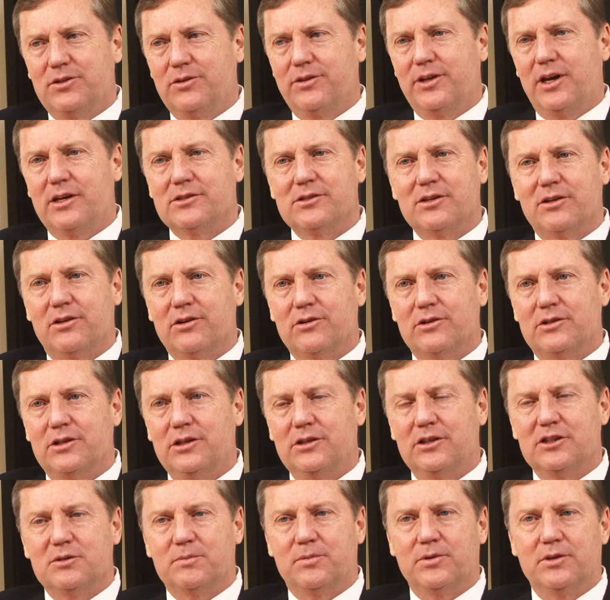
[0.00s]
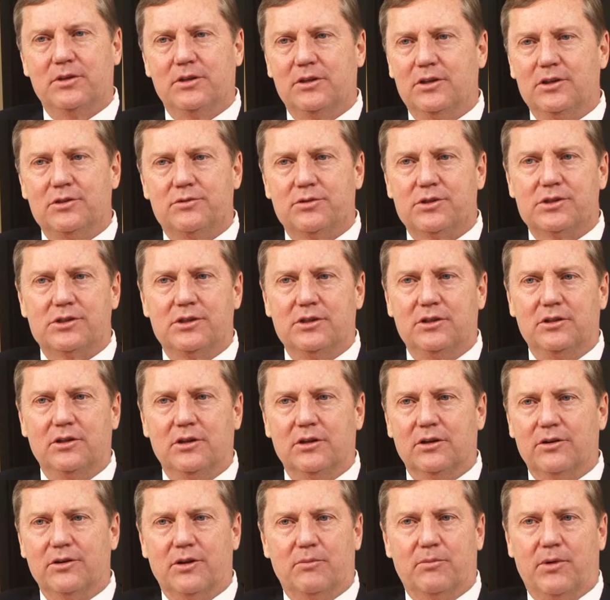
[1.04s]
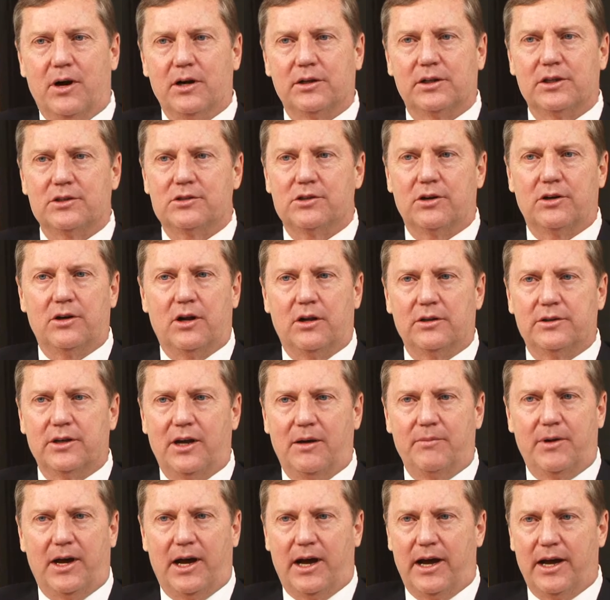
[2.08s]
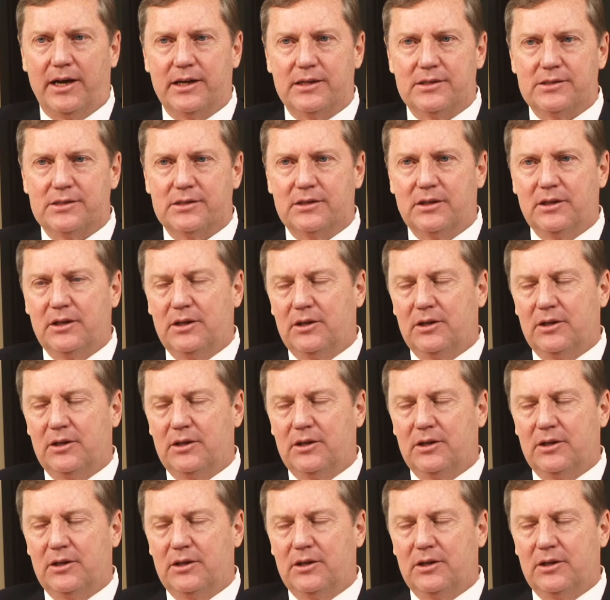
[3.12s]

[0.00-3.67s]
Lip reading: 2013 has been an interesting year. The markets are at all-time highs.